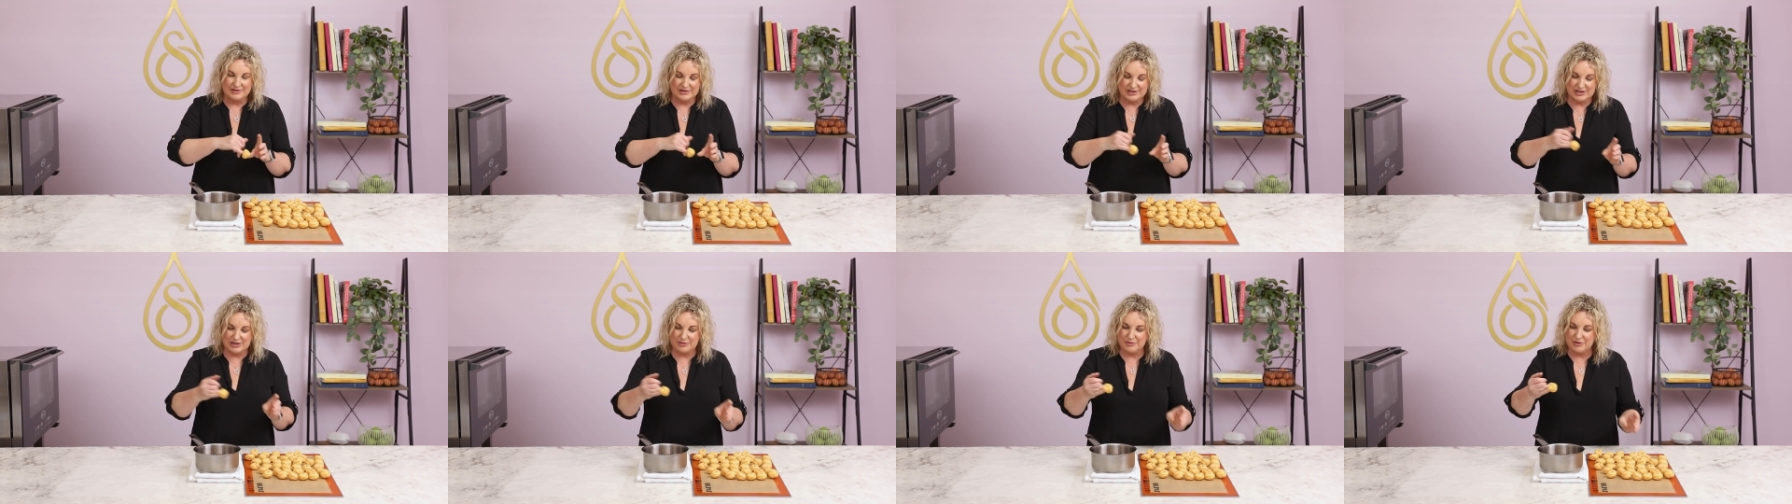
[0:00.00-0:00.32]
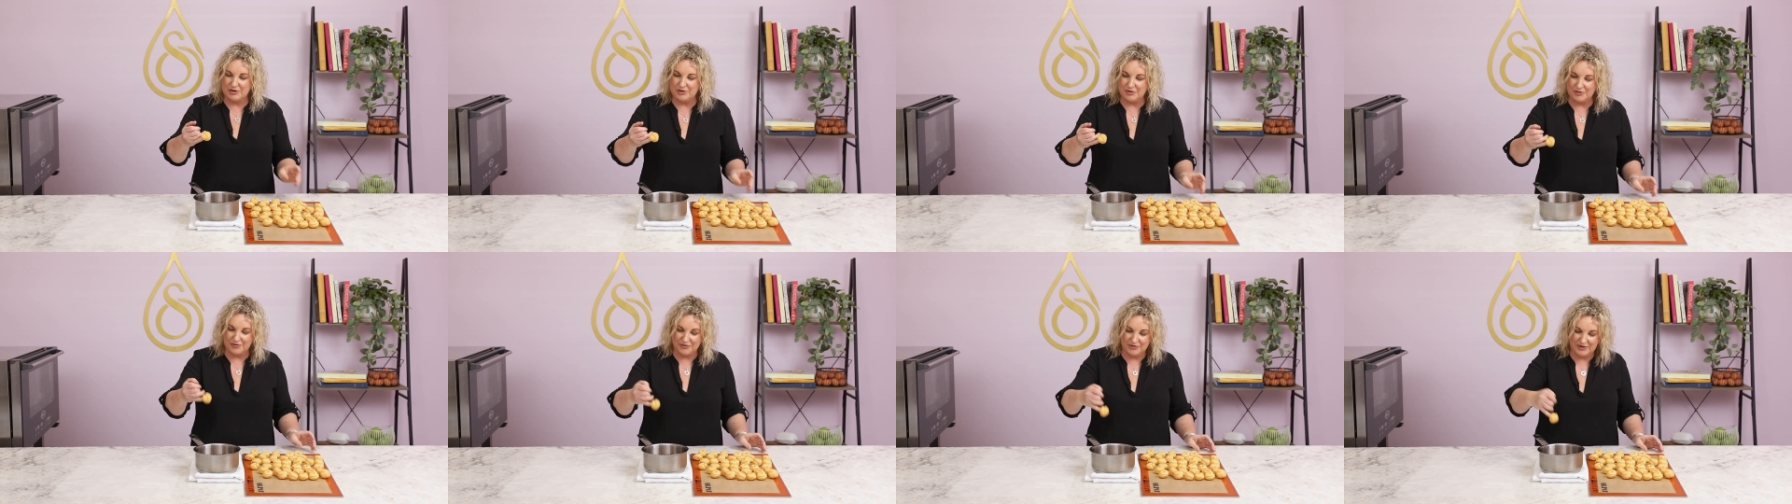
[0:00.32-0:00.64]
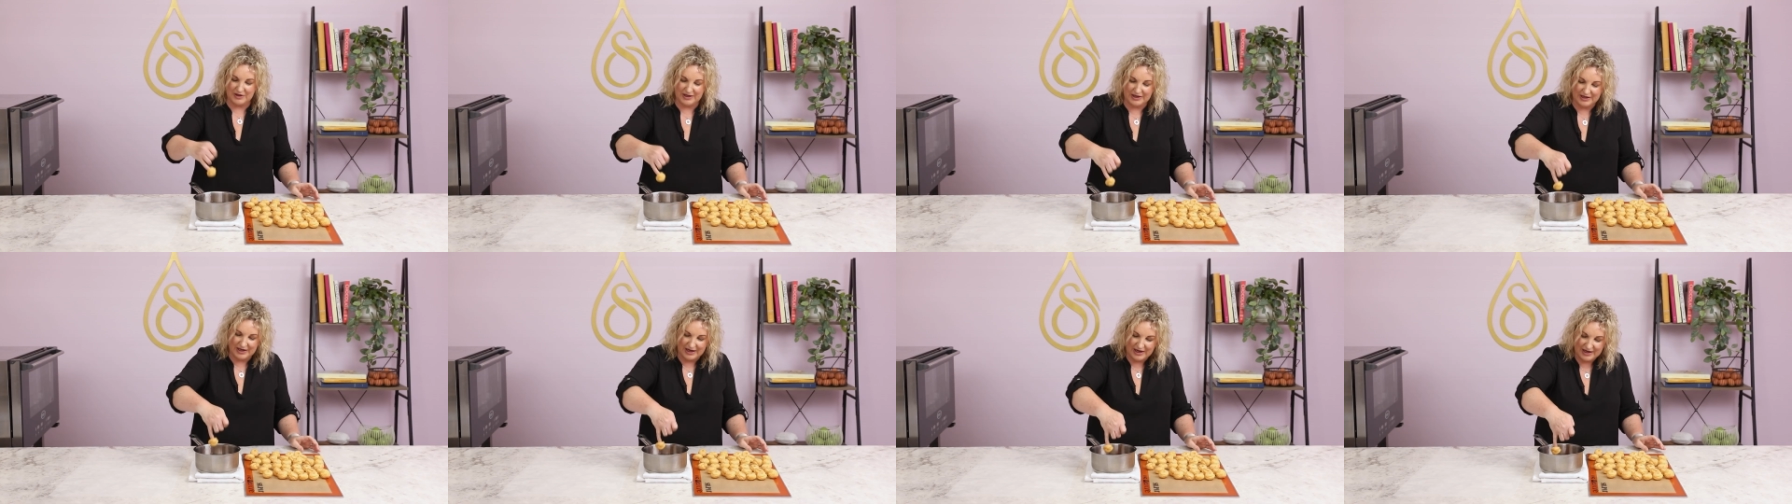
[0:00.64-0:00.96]
Dip your
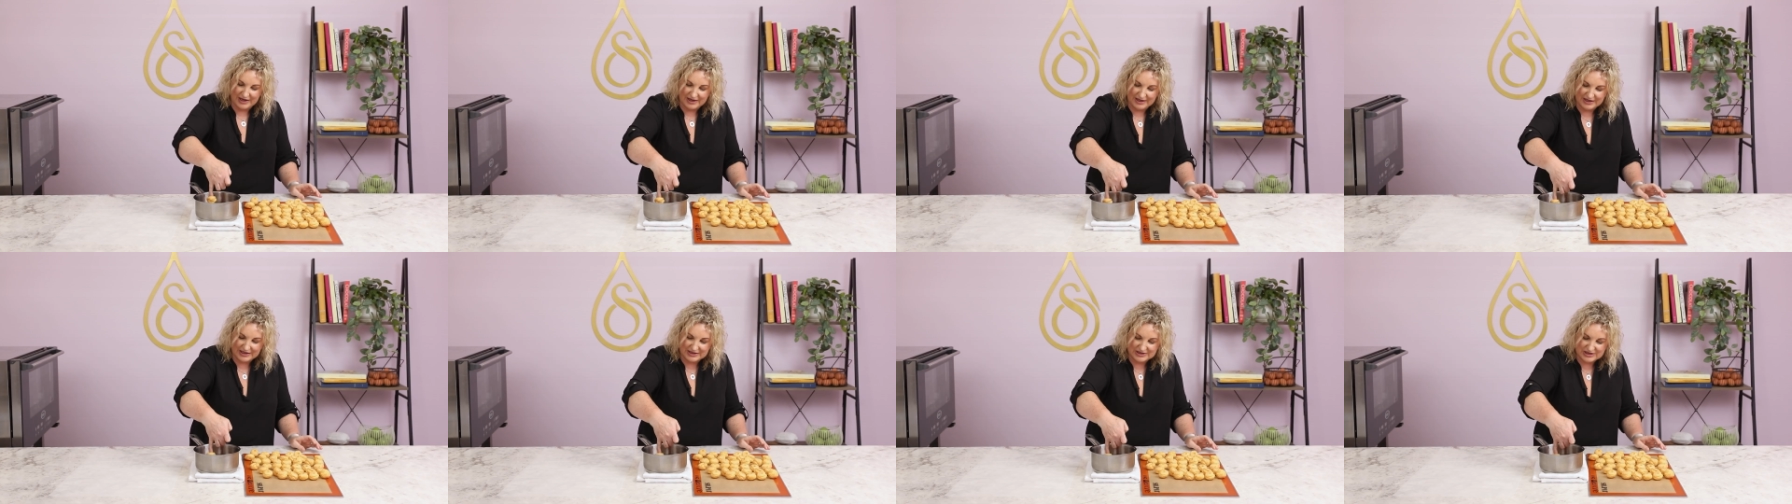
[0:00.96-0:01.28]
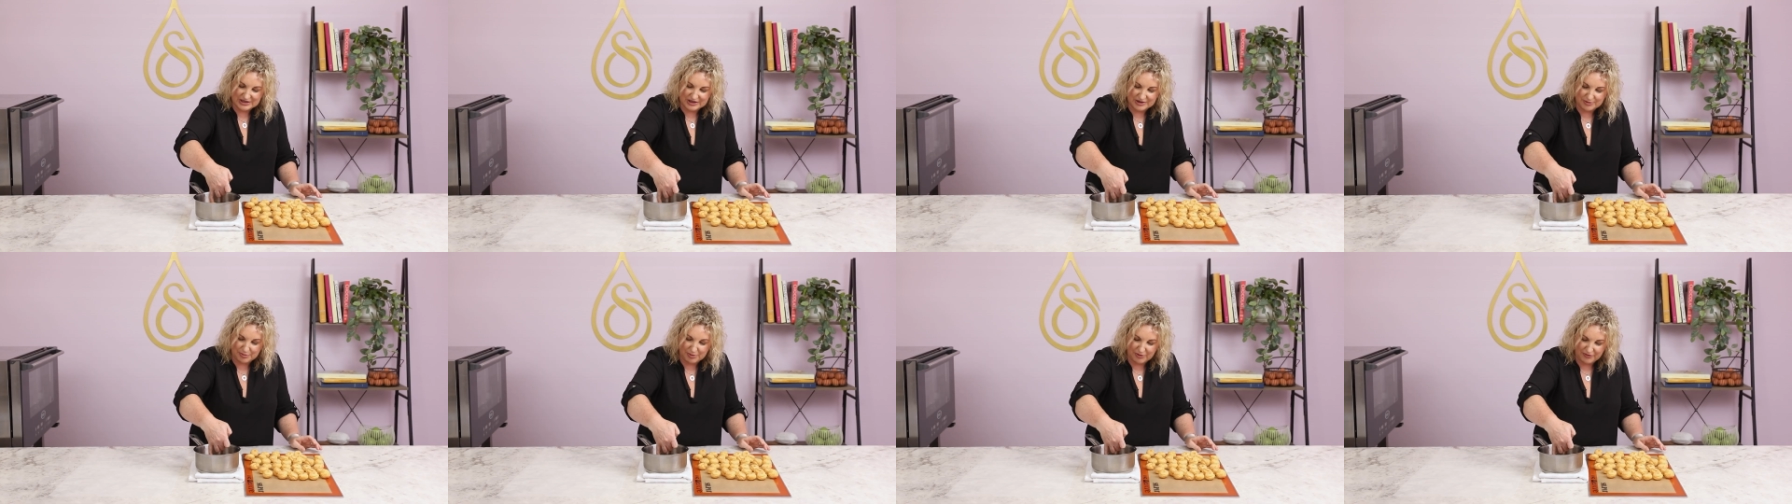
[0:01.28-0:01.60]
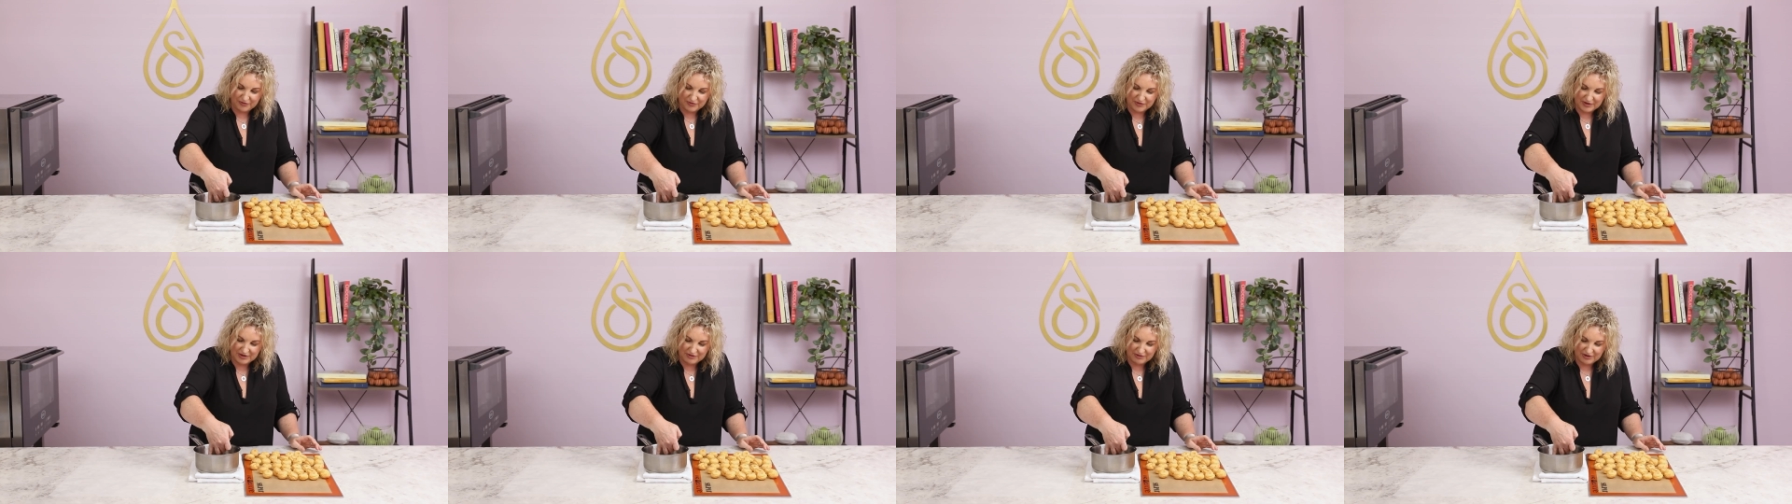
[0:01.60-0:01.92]
finger into the
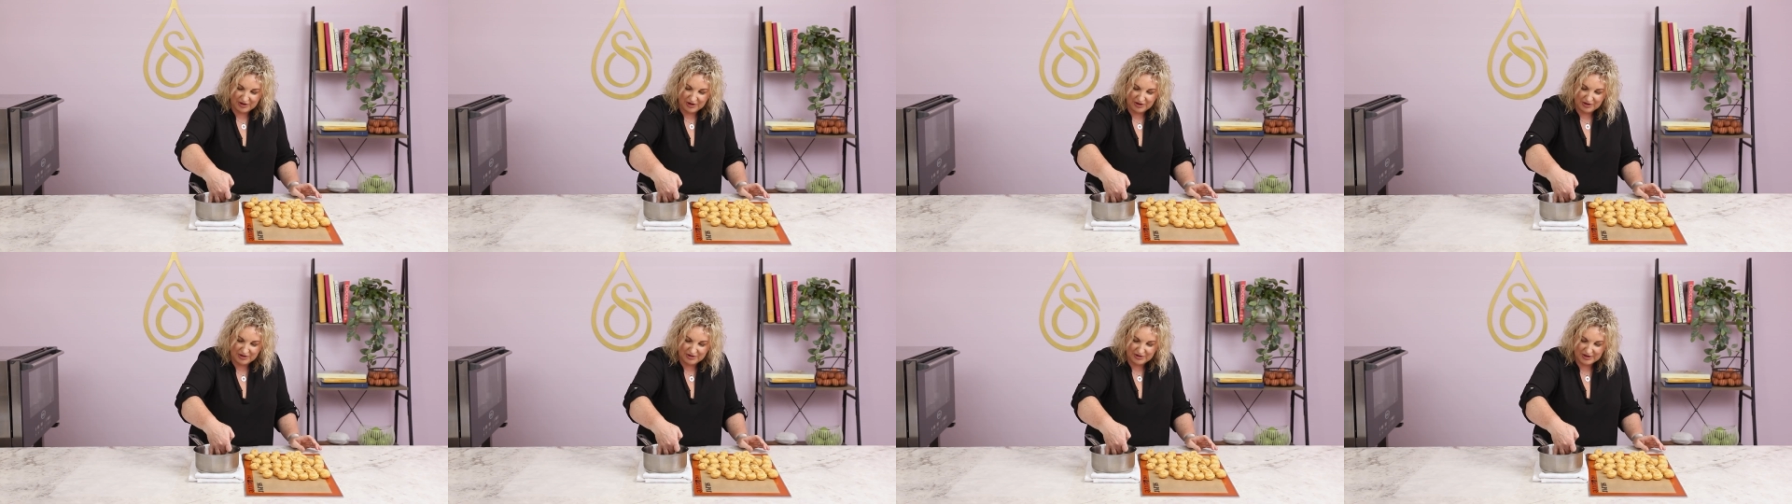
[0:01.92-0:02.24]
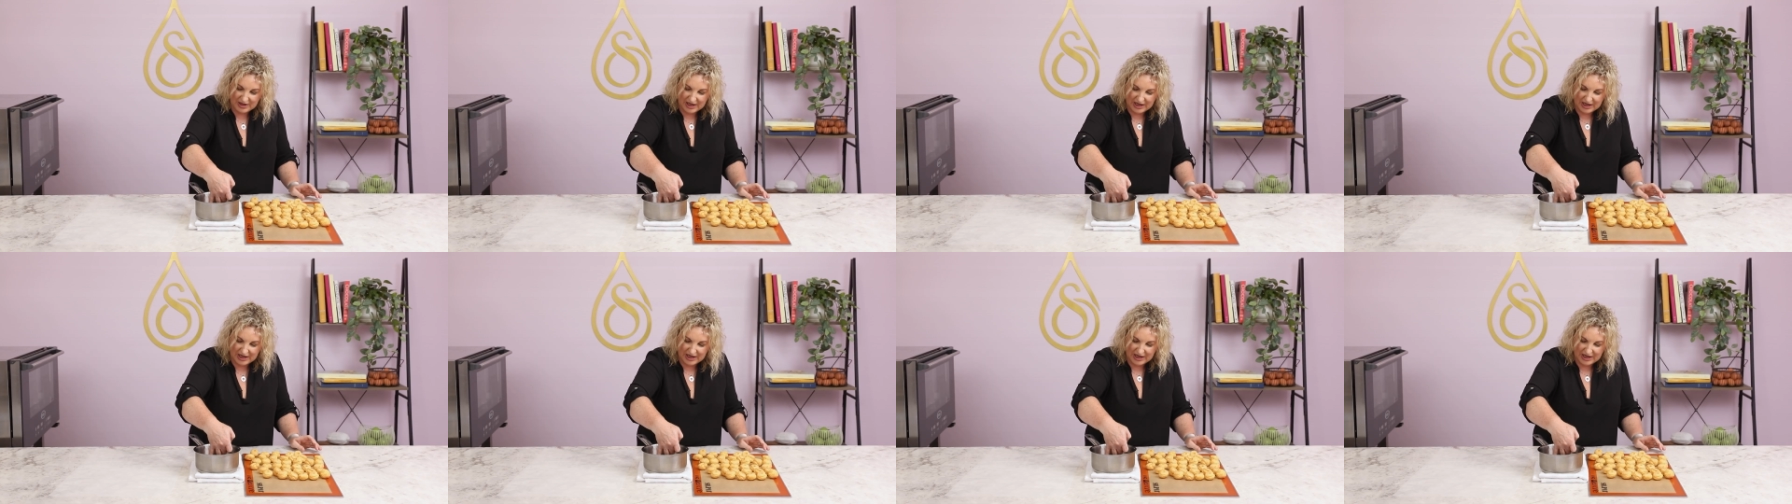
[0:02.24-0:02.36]
profiterole,